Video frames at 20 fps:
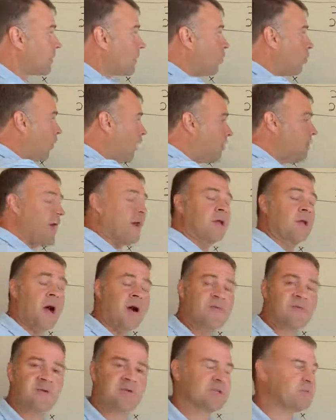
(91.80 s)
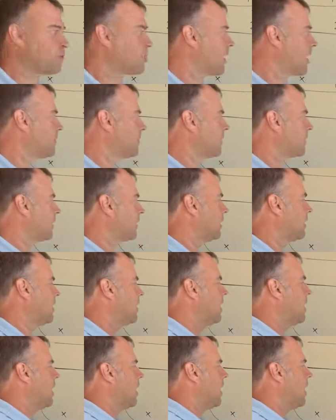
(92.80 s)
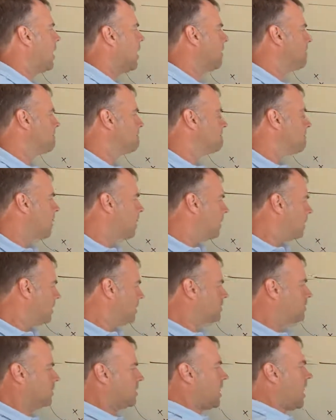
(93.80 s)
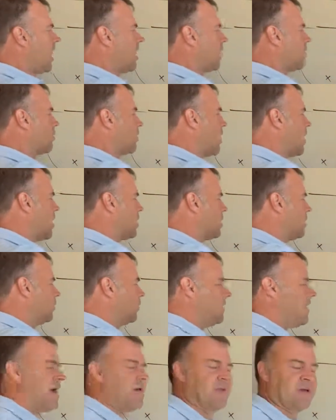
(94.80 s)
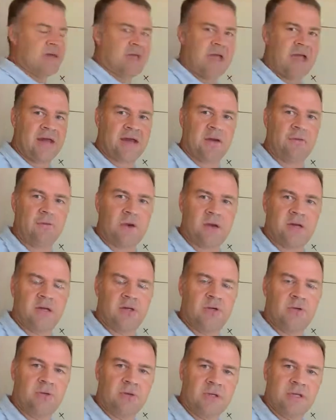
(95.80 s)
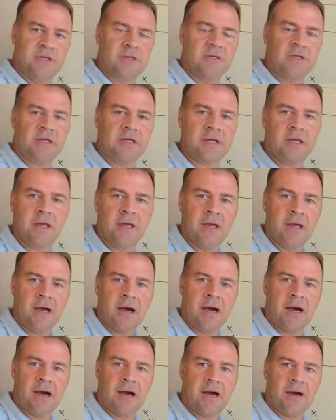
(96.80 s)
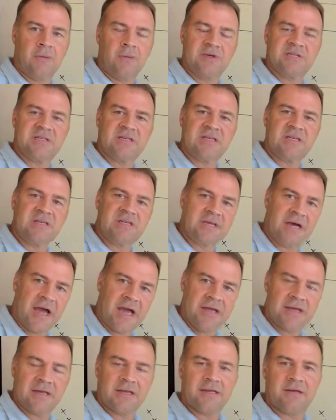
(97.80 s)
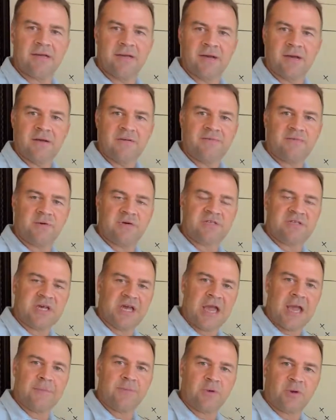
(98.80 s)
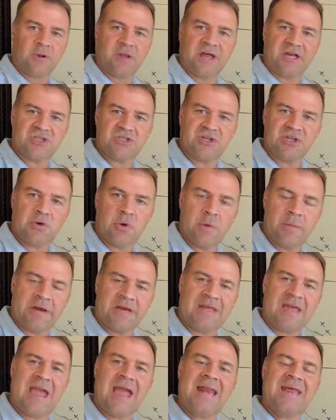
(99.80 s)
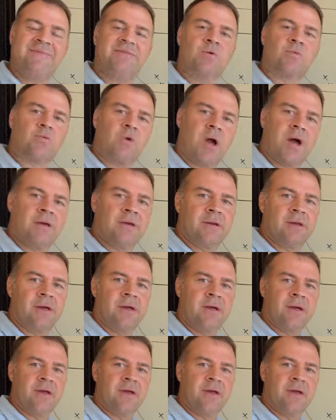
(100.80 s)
won that governor's primary. In Colorado, we have a candidate running who literally was indicted for tampering election equipment. Can't even run